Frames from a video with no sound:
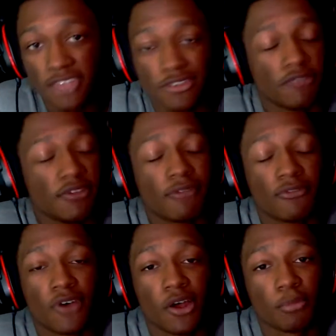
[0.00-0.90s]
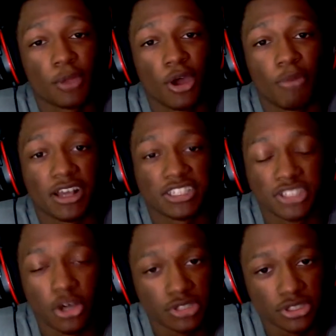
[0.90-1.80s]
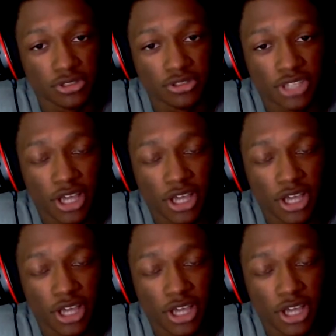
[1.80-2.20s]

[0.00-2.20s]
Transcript: If you haven't followed me on my socials,